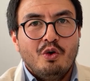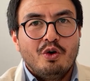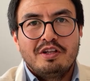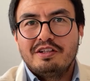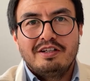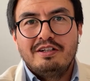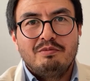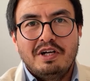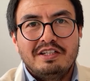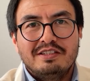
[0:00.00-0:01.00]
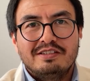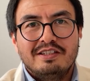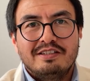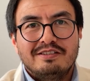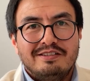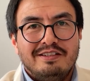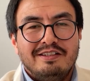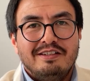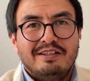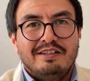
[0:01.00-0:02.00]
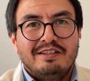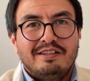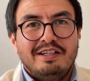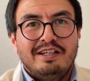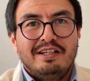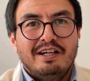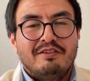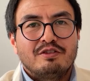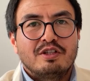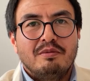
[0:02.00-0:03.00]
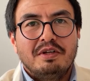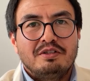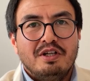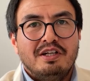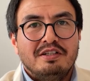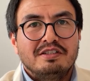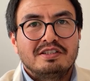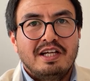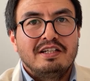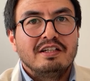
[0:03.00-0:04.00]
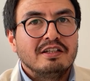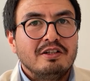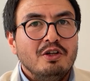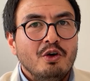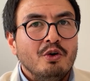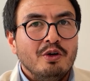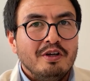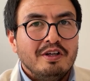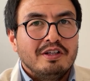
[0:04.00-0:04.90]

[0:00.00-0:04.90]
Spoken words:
Or the third point is that they have to come to an understanding that no,